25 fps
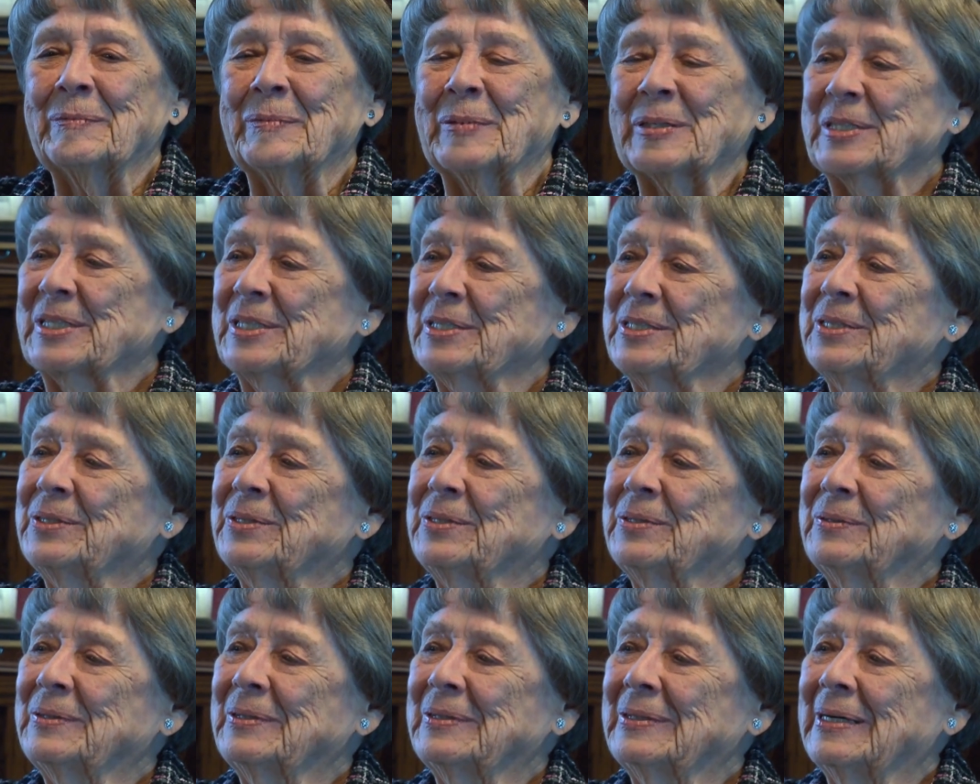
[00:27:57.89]
But to
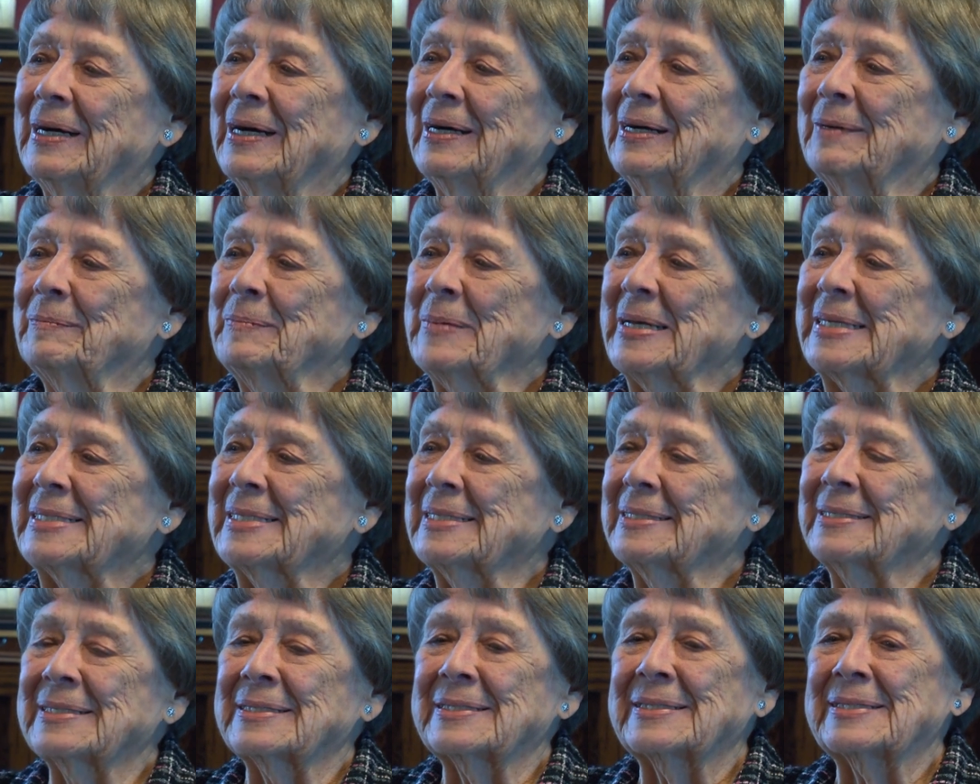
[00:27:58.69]
do a
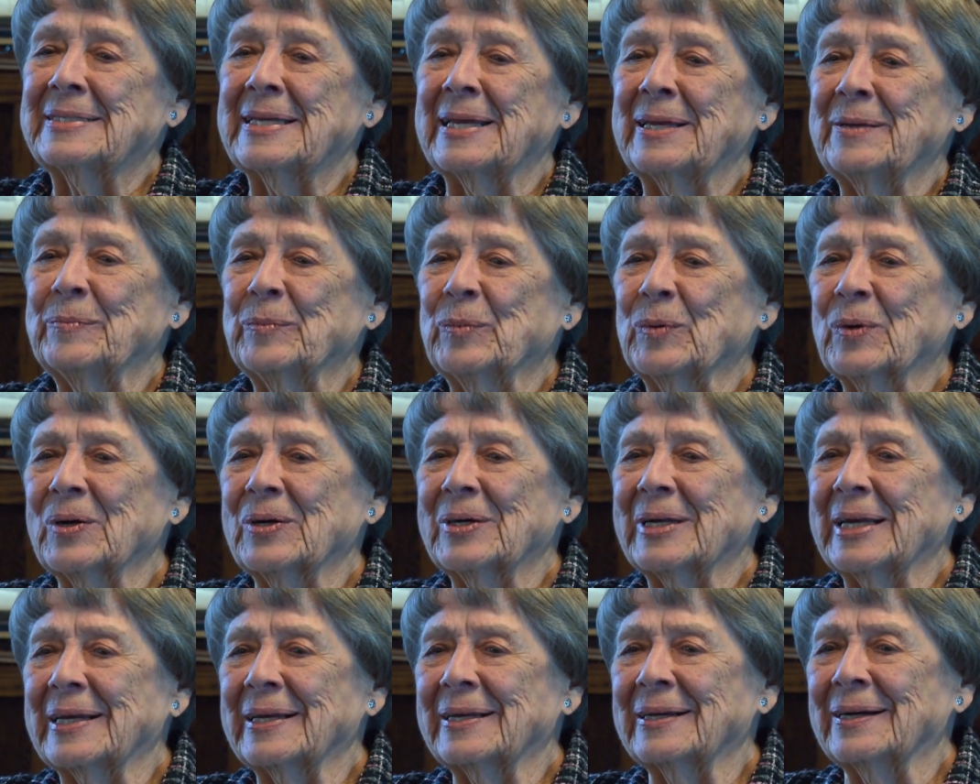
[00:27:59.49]
message the same
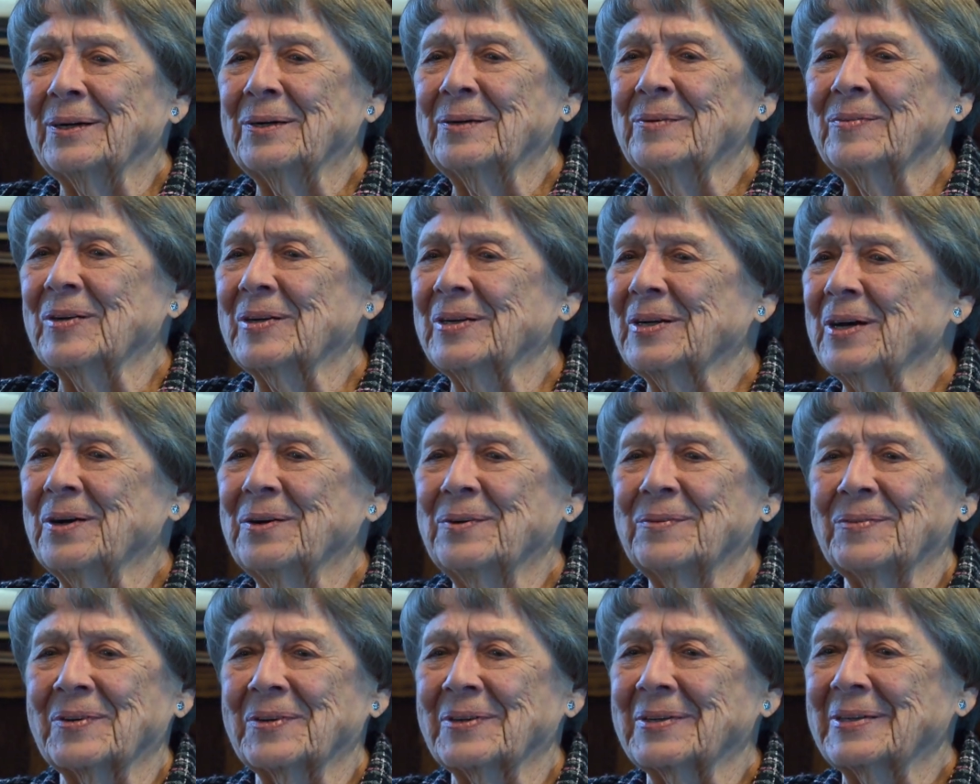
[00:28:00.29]
wording over and
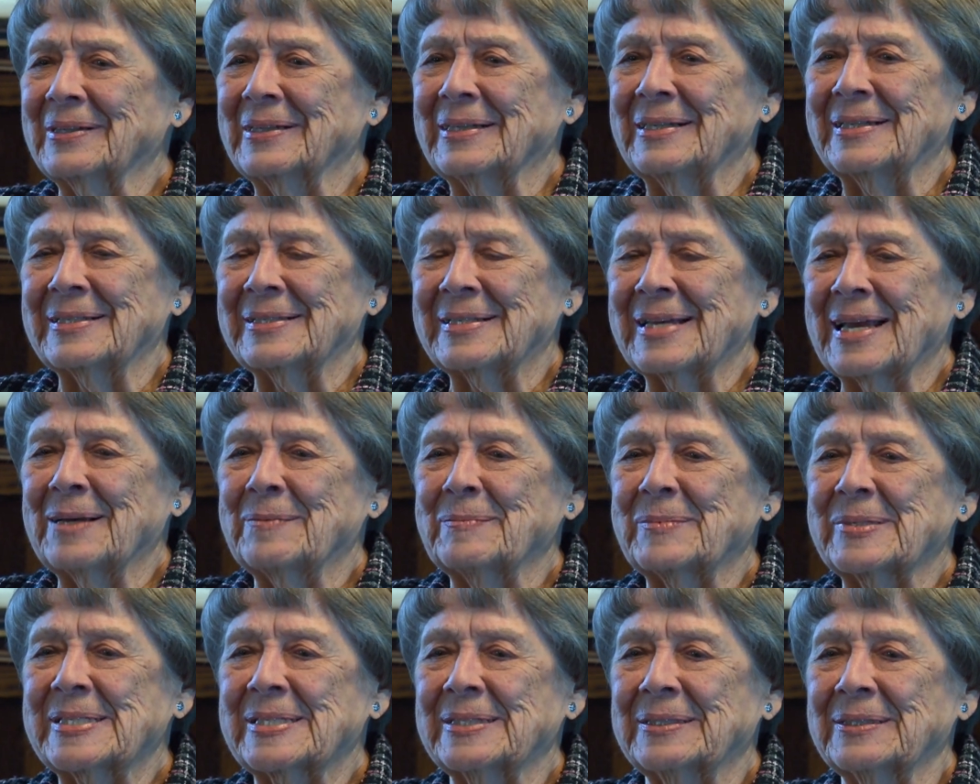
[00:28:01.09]
over is
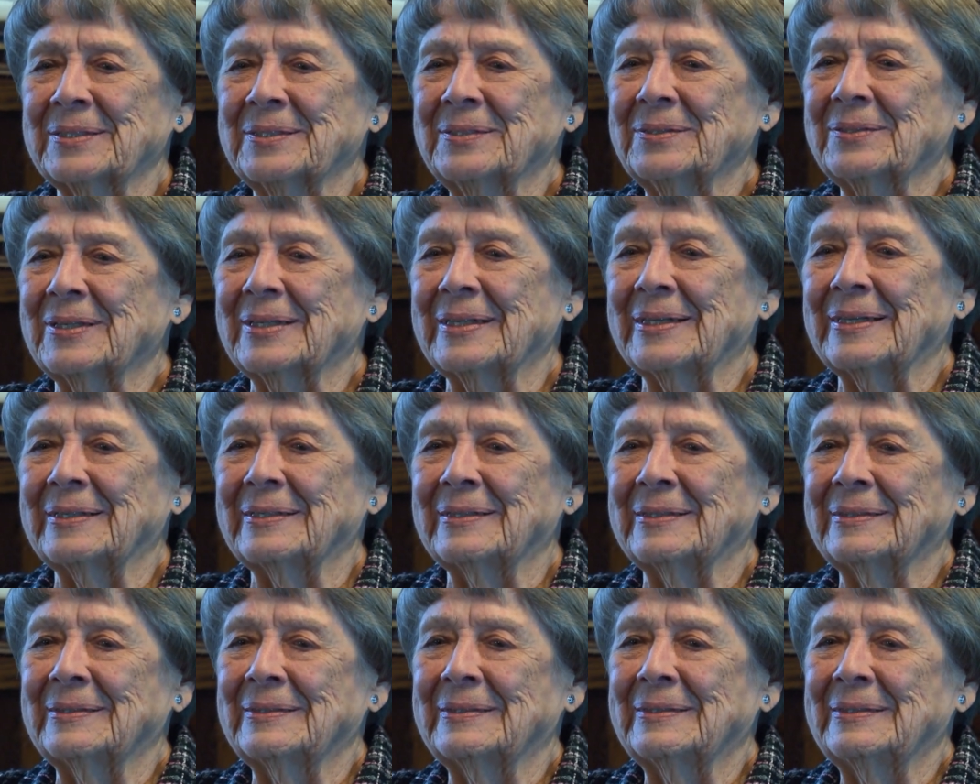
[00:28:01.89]

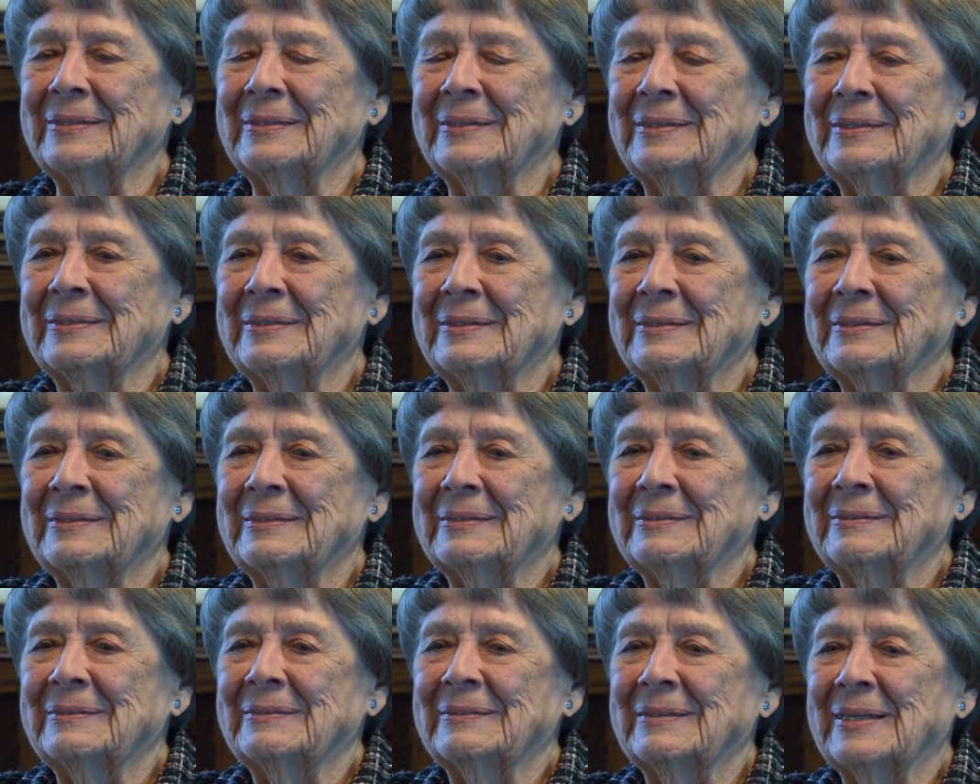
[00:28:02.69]
absolutely,
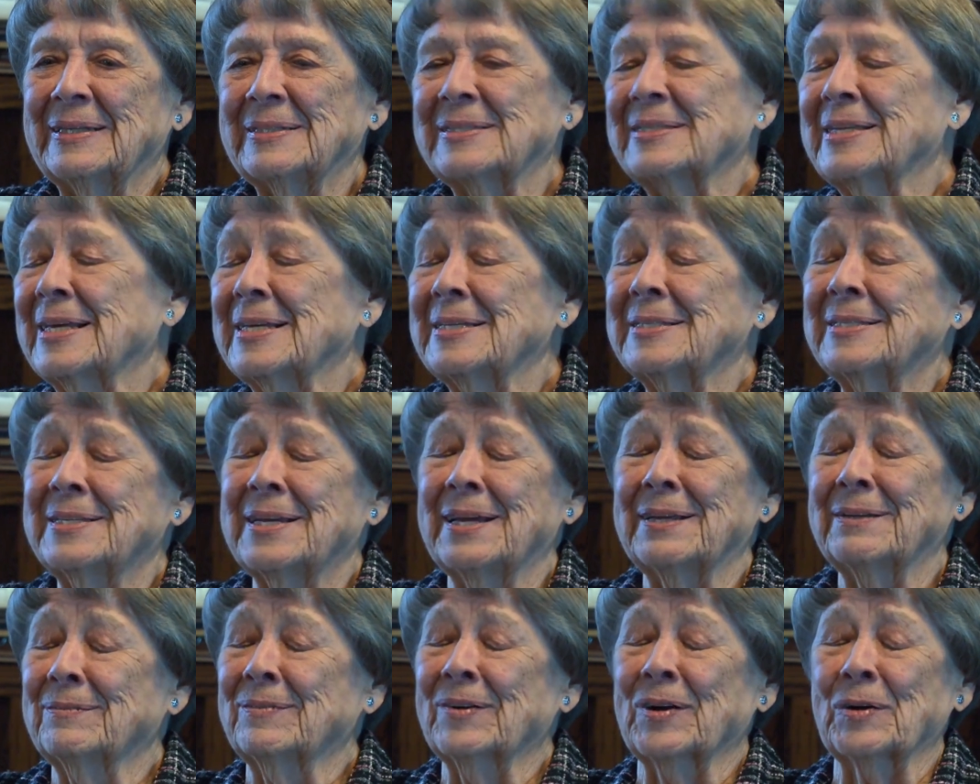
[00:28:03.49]
as they
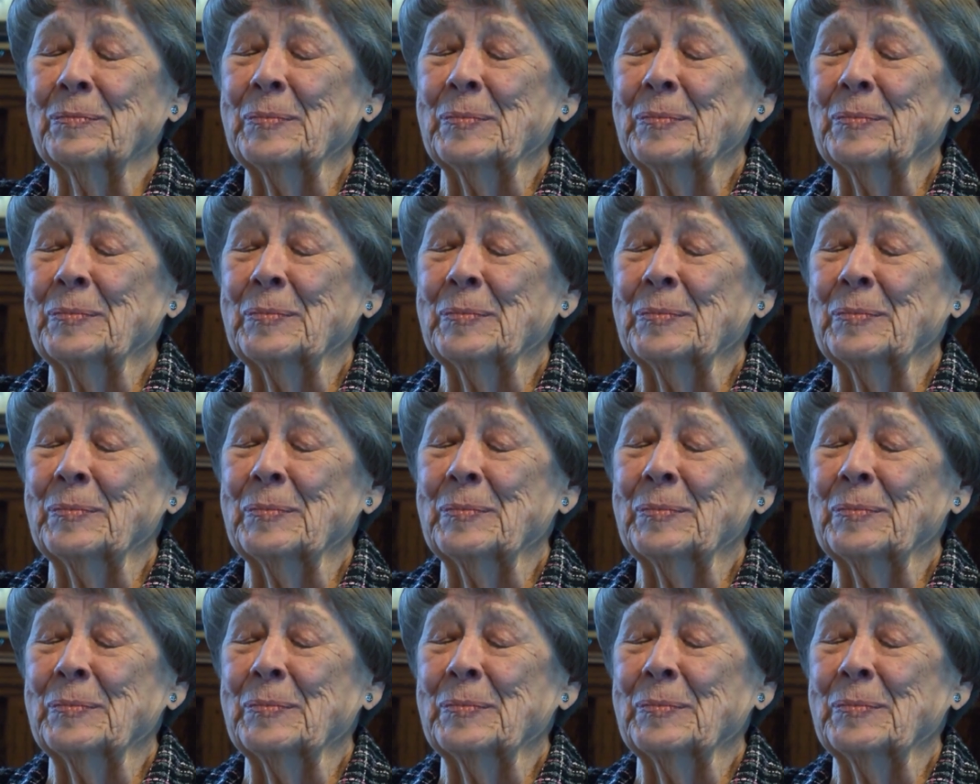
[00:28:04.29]
said,